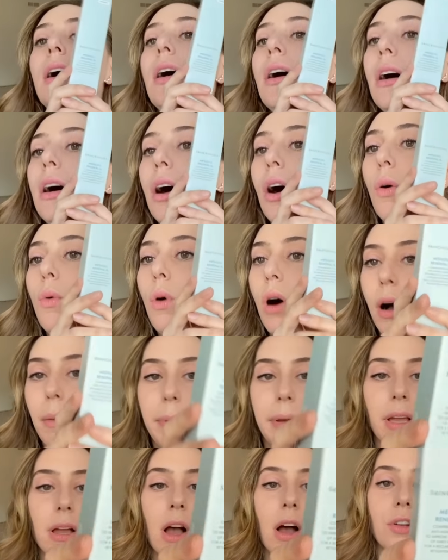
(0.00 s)
a
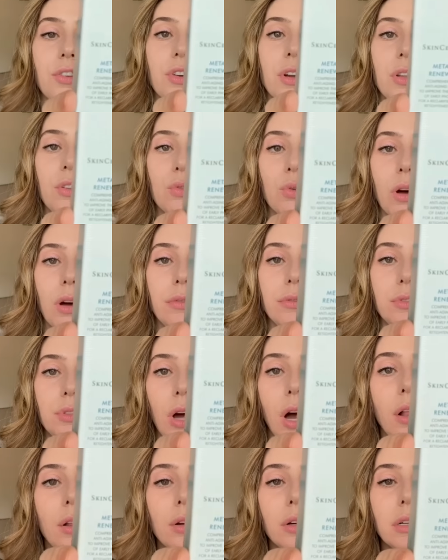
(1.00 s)
whopping
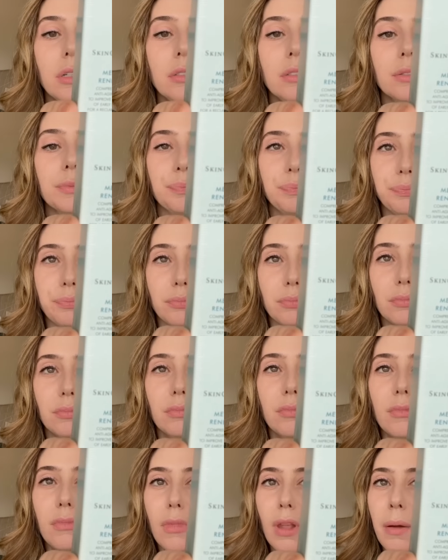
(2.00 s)
$112.
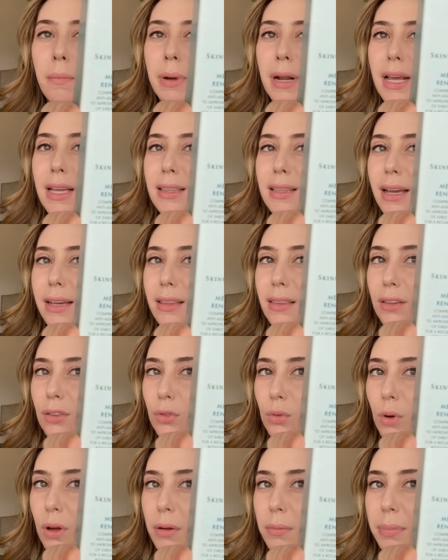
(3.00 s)
But I like
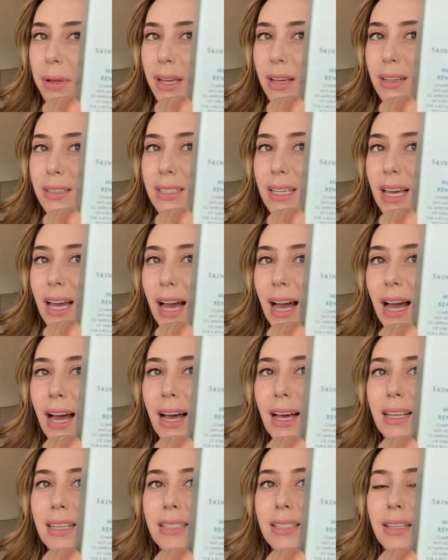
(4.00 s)
this one because it
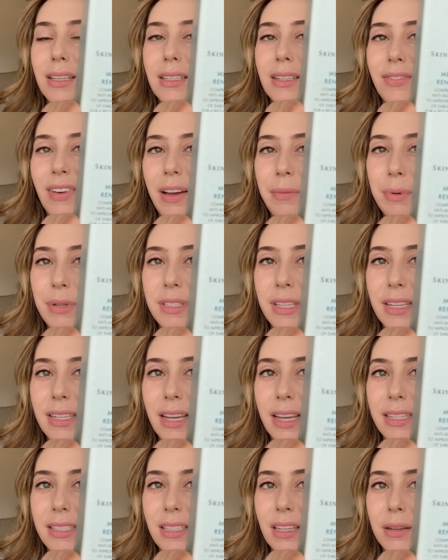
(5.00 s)
has 5%
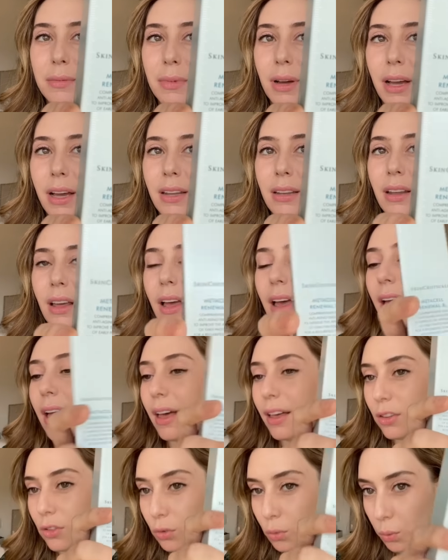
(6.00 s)
niacinamide
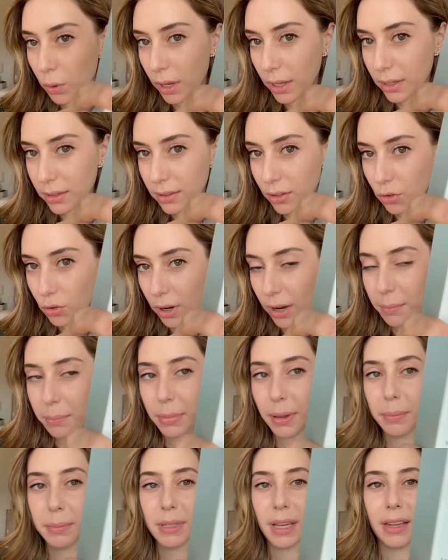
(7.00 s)
as well as a
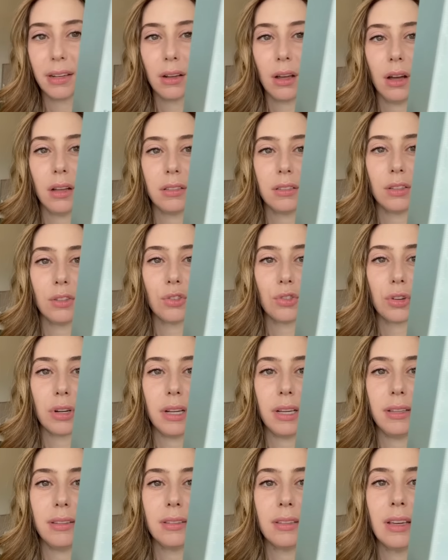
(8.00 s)
tripeptide
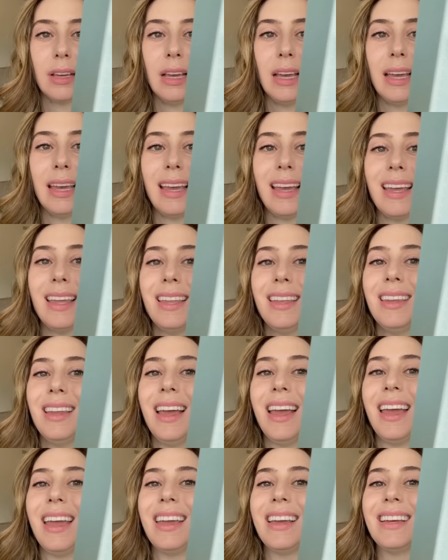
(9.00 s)
concentrate in
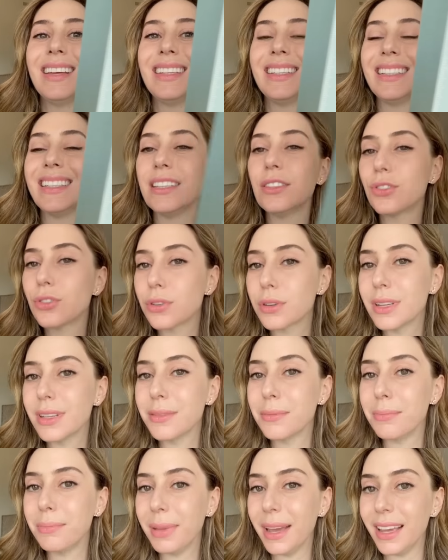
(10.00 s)
a glycerin
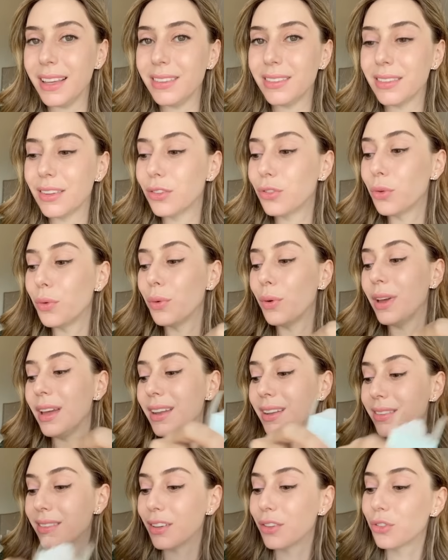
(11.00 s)
base. So it
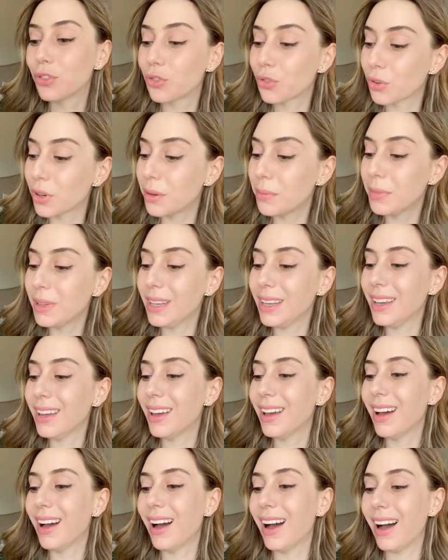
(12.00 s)
is extremely
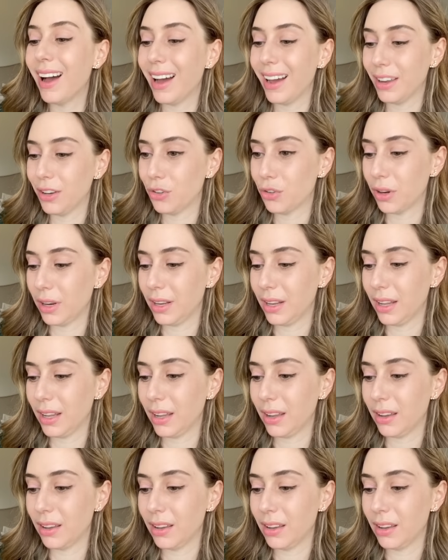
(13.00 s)
hydrating.